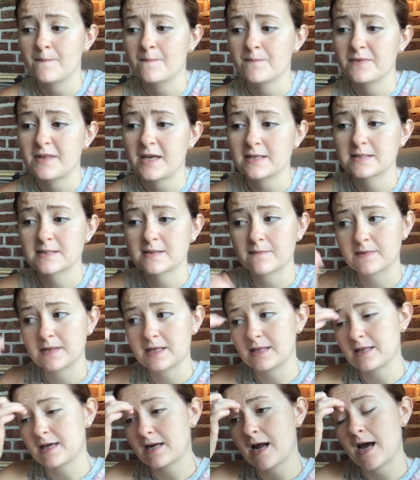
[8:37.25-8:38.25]
that's
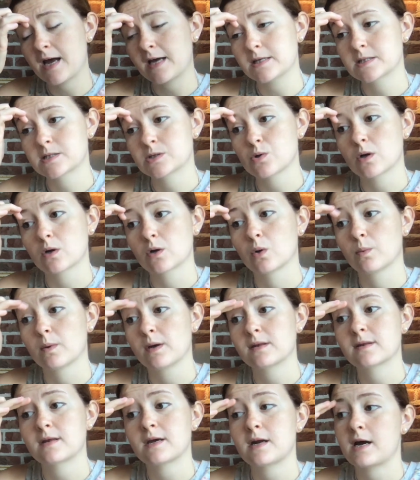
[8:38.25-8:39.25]
something that I struggle
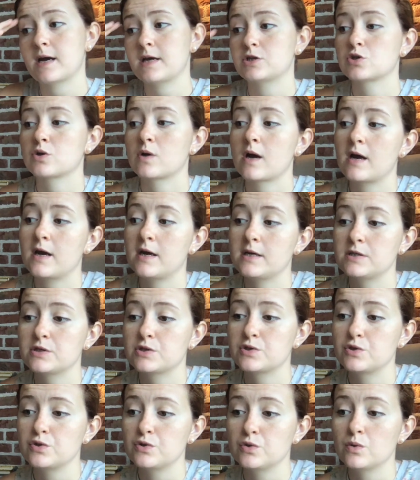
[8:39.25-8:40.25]
with, that I try
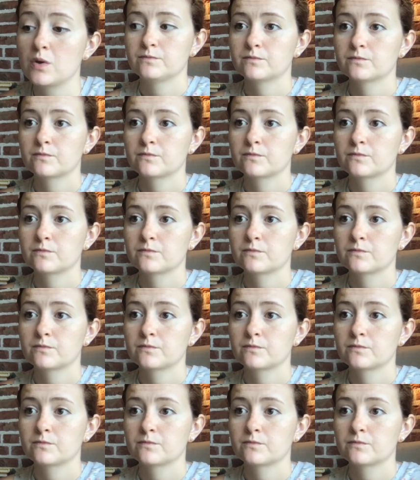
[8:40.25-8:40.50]
to